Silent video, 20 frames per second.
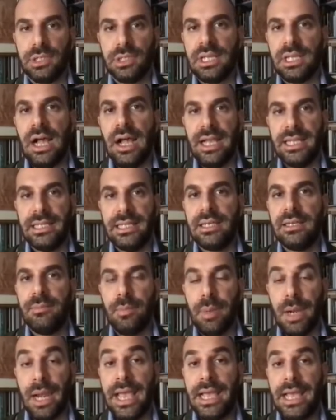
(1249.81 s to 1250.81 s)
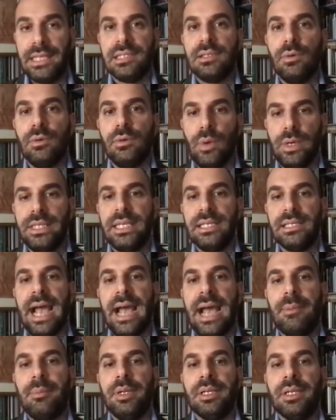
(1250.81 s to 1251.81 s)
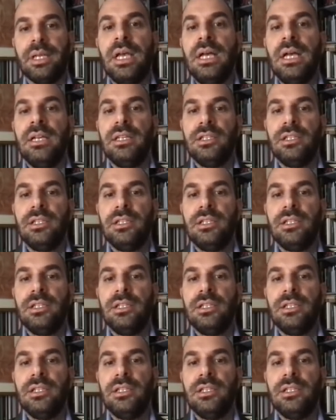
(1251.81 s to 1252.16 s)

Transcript: site, place where this happened.